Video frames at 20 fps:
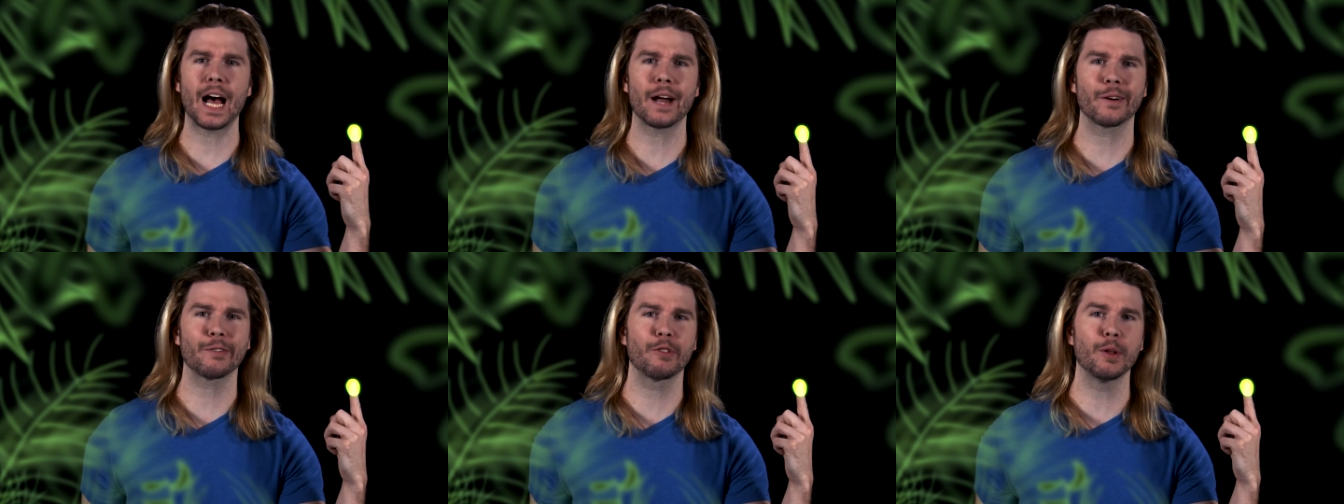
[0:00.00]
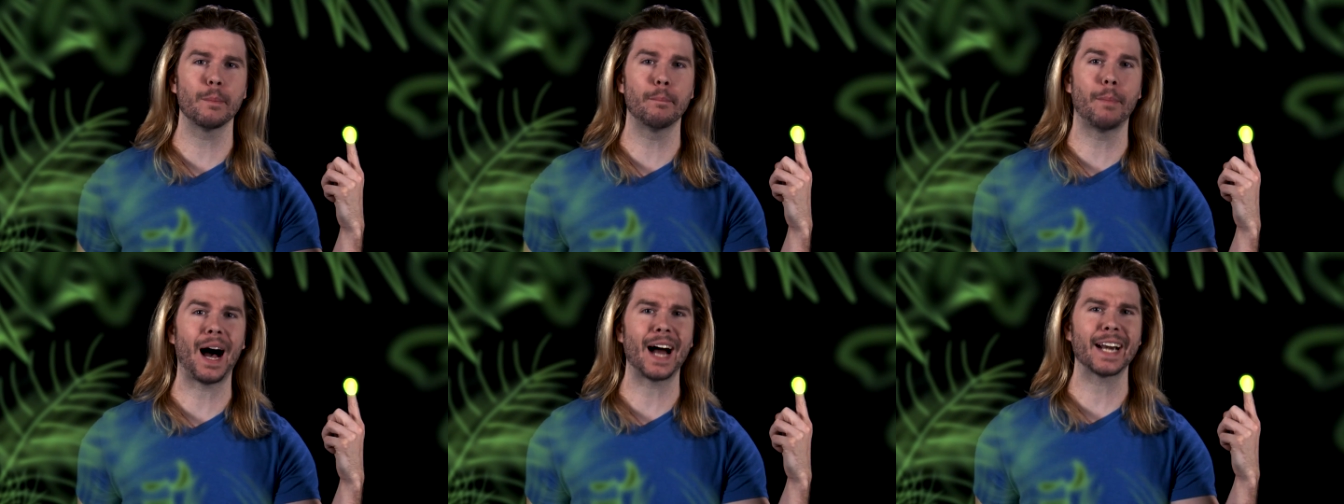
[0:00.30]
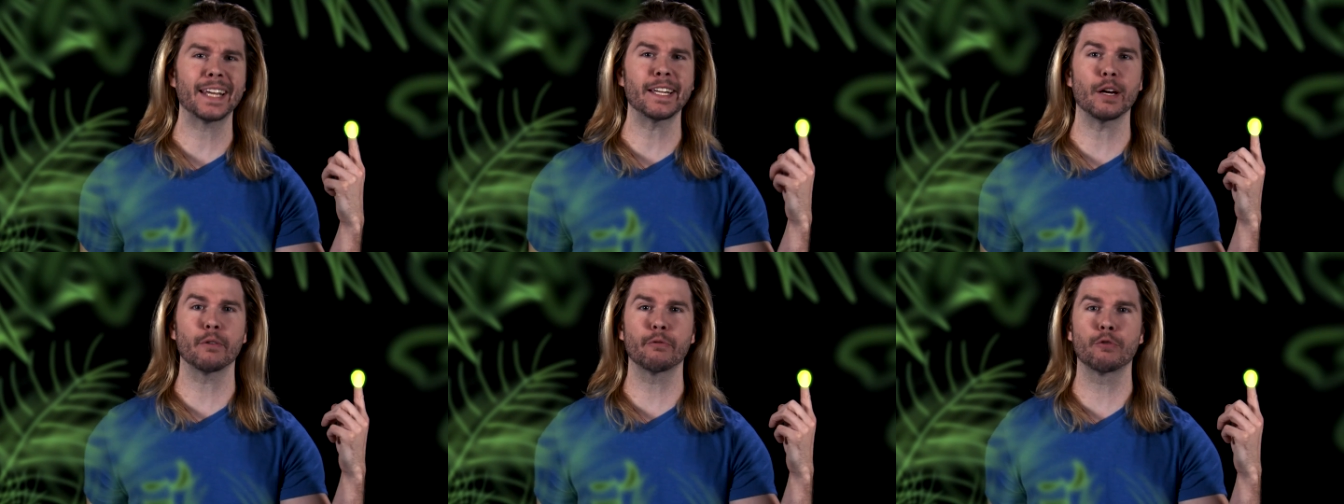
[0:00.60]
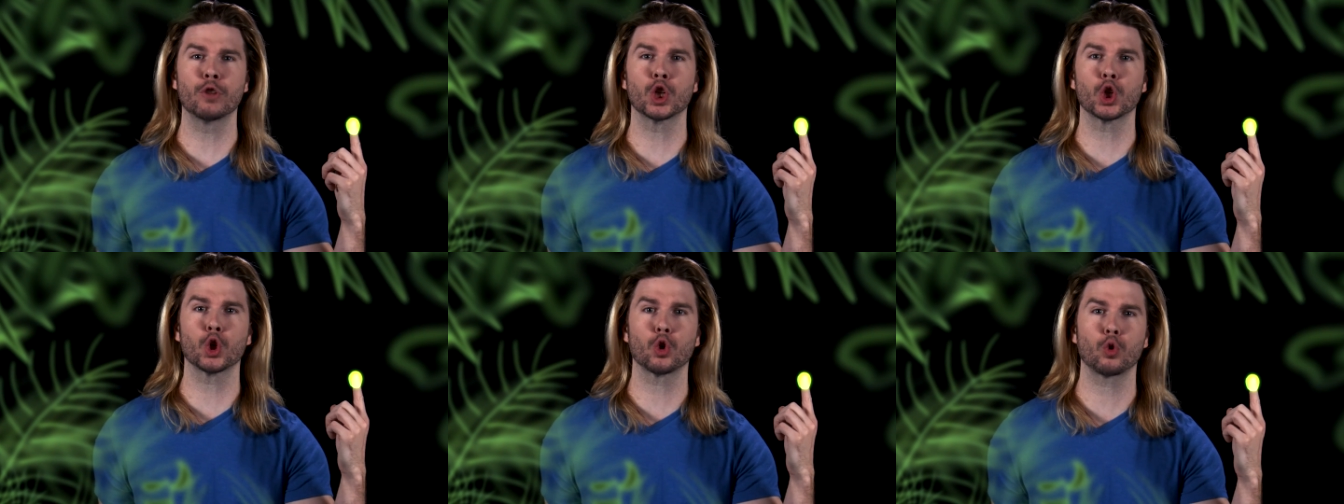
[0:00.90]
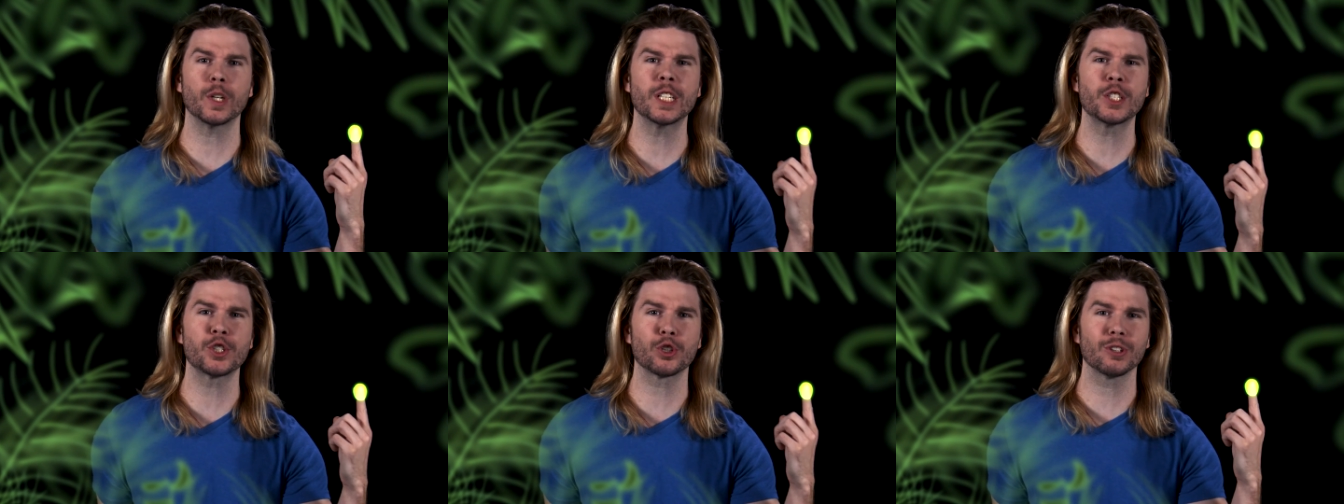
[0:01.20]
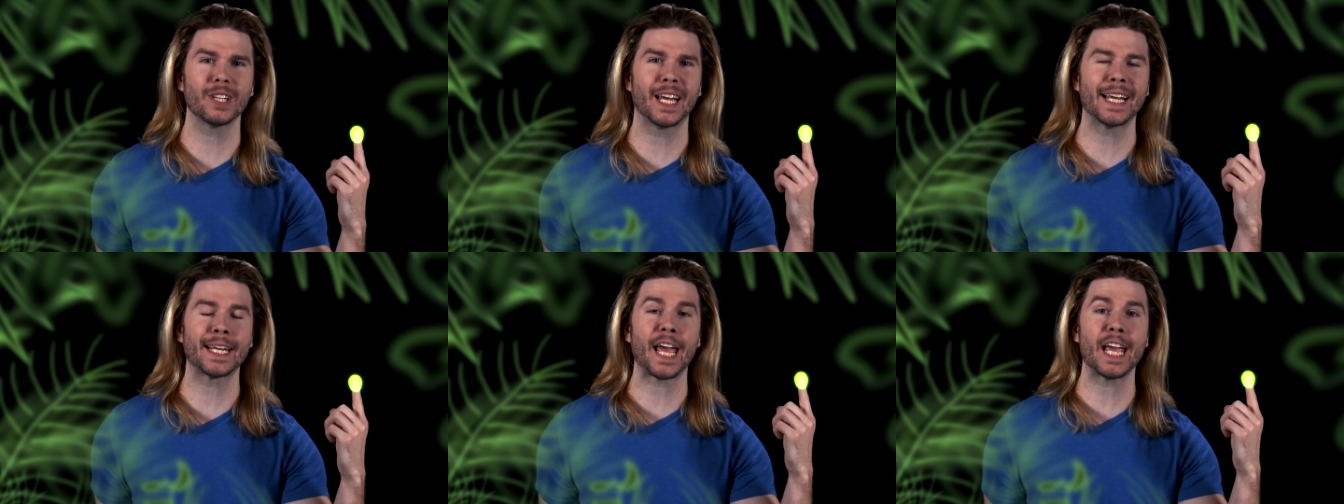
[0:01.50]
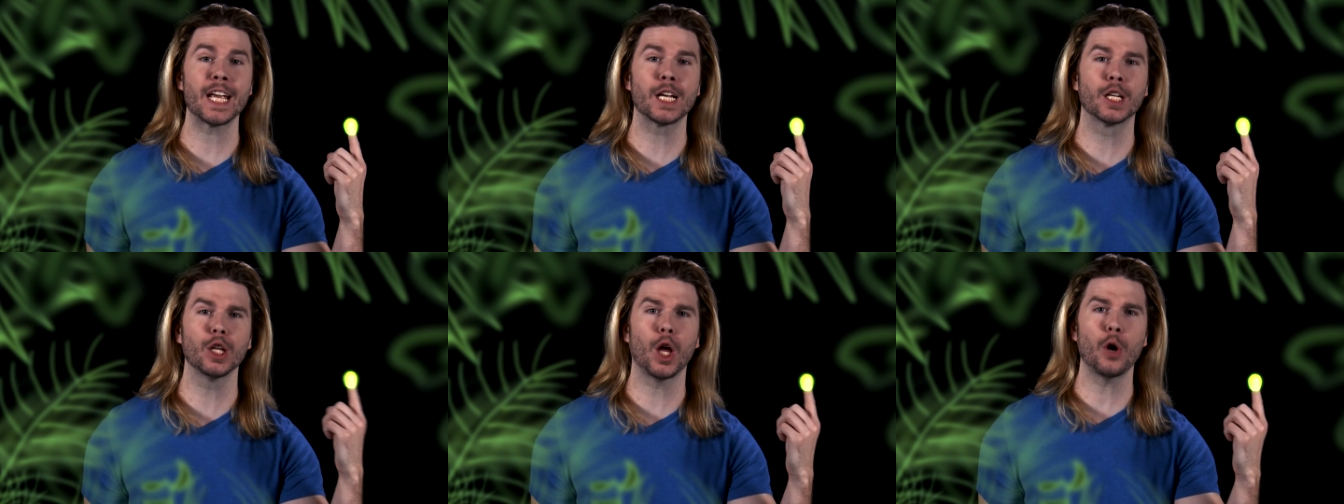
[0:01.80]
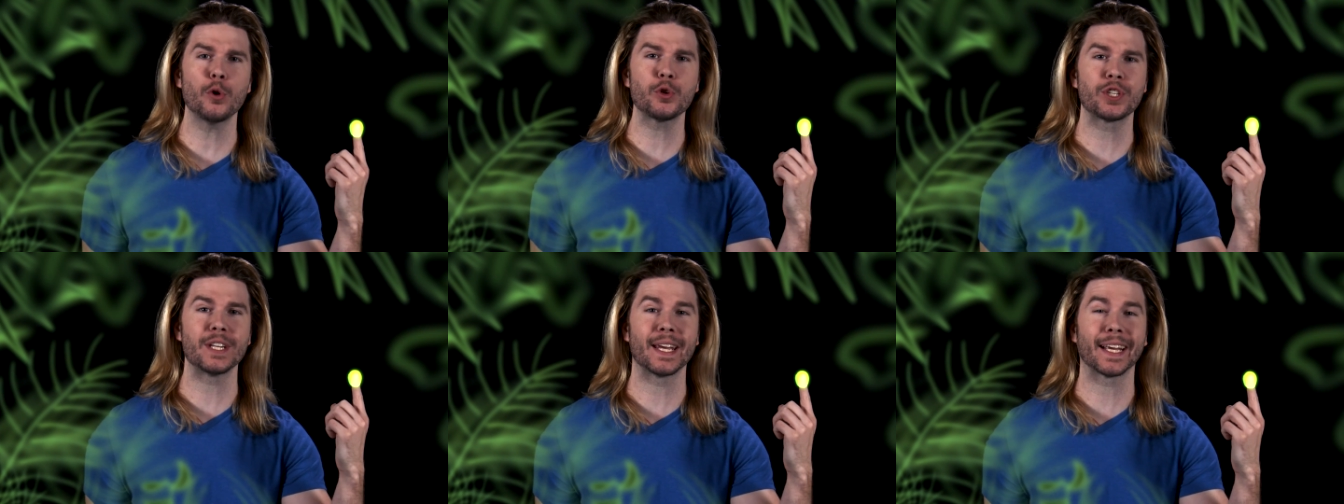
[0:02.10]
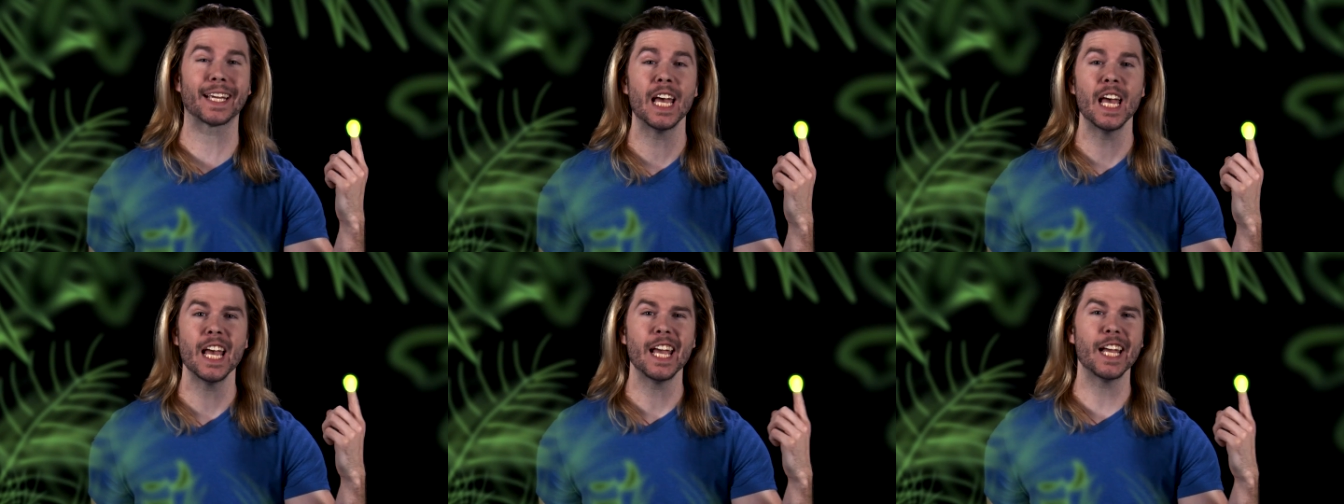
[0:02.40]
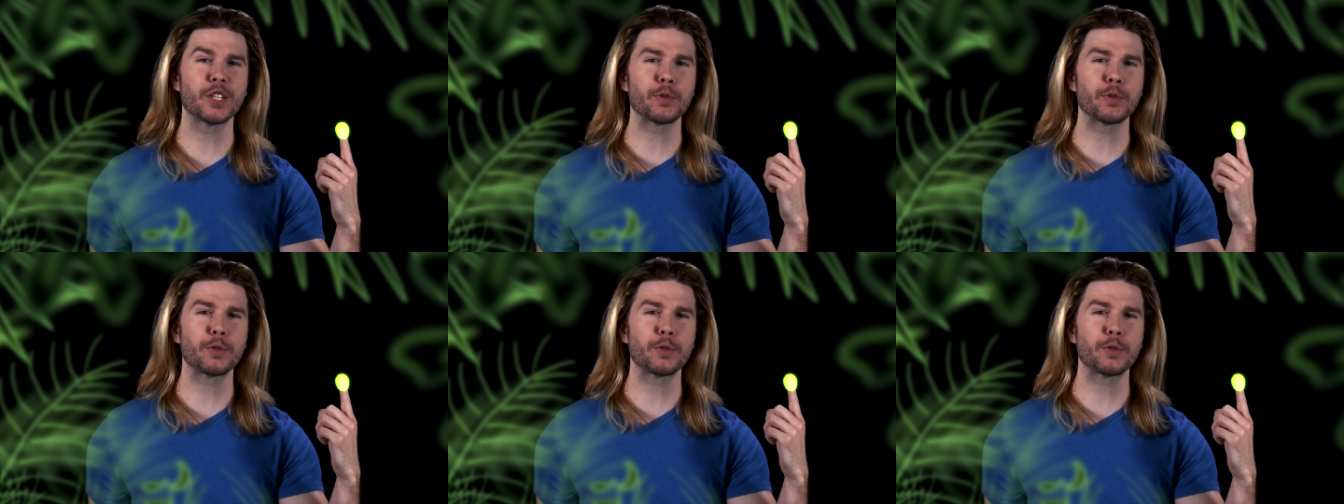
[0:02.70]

out of the body of the creature like a glow stick,